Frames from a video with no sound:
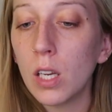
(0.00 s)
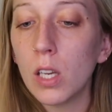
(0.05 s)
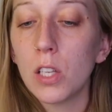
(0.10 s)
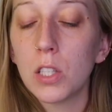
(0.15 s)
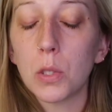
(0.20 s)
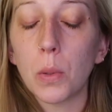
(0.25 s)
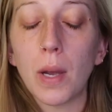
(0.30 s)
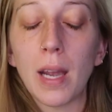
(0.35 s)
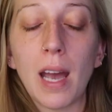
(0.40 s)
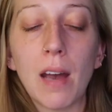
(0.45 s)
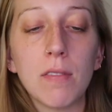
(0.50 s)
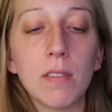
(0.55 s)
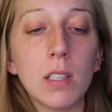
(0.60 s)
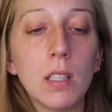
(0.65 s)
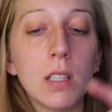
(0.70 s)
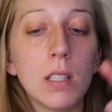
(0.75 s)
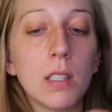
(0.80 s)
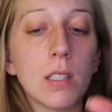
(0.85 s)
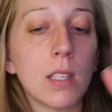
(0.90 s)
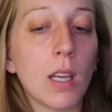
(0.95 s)
so I have to
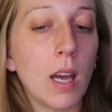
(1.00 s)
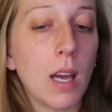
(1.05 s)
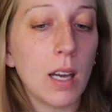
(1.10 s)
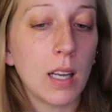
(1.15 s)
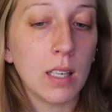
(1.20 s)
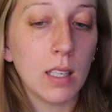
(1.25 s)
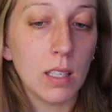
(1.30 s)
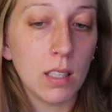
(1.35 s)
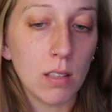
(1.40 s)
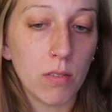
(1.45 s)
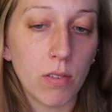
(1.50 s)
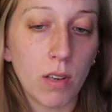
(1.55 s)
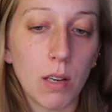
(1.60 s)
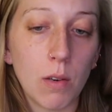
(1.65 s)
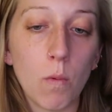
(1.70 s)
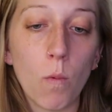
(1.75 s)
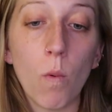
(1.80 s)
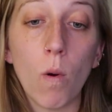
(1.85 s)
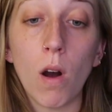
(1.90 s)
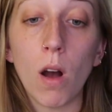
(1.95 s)
decide if I
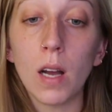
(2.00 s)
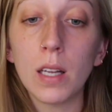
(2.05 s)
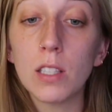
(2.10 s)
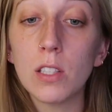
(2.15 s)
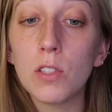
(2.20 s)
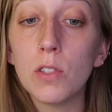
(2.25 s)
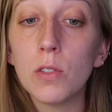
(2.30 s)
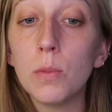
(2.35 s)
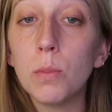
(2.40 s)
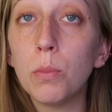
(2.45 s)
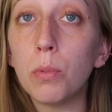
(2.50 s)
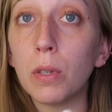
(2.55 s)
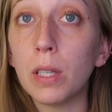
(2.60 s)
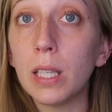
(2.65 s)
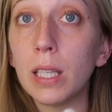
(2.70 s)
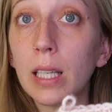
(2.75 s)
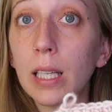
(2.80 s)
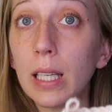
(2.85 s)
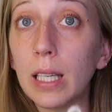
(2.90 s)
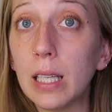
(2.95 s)
want to
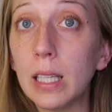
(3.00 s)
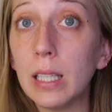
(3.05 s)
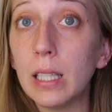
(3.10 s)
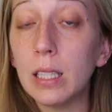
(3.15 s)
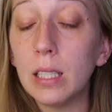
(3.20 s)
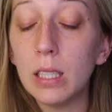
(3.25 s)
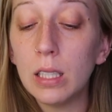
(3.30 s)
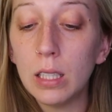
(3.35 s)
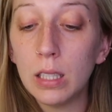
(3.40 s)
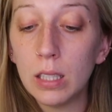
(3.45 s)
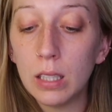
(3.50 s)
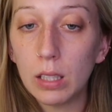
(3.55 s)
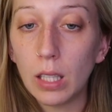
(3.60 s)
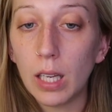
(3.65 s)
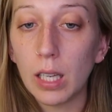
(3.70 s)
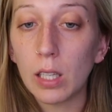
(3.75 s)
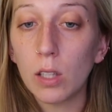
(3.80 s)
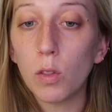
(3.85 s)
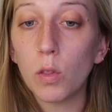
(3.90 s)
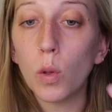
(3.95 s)
bring in
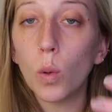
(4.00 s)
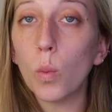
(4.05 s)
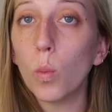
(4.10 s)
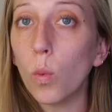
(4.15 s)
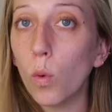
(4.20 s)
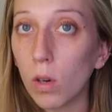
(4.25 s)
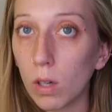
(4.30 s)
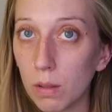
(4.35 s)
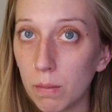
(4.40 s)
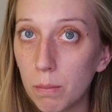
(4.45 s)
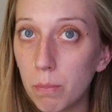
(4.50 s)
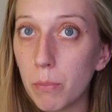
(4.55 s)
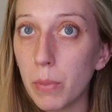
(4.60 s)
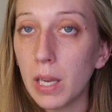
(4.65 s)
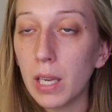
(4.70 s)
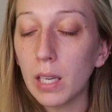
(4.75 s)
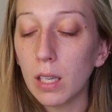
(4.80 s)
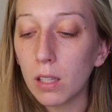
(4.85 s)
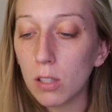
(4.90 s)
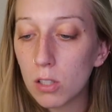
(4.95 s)
like the warm
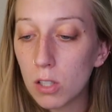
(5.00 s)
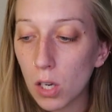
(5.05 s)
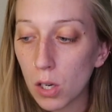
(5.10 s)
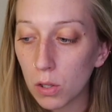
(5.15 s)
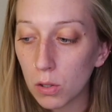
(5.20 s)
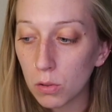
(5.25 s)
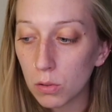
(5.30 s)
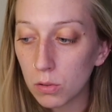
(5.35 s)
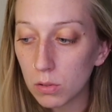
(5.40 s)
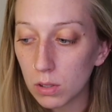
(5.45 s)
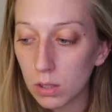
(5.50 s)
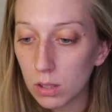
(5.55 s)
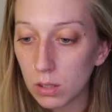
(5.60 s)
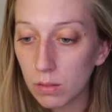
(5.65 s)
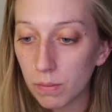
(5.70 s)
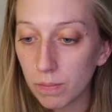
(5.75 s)
pink tone